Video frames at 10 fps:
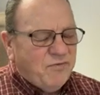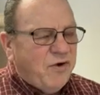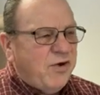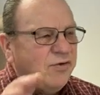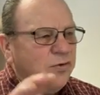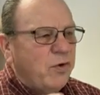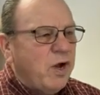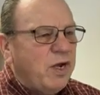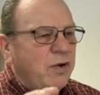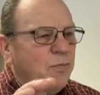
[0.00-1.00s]
For
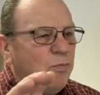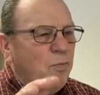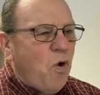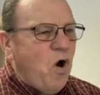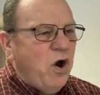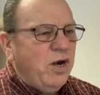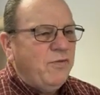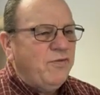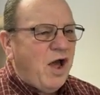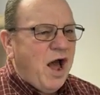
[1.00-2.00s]
everyone born
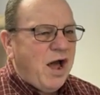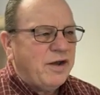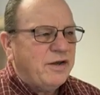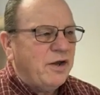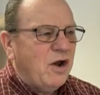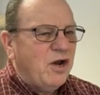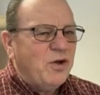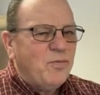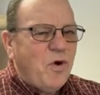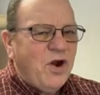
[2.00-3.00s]
of God, are
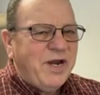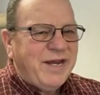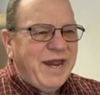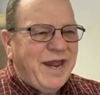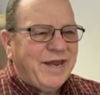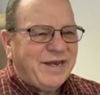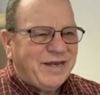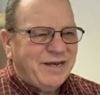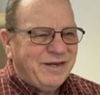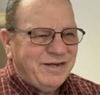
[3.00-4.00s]
you born again?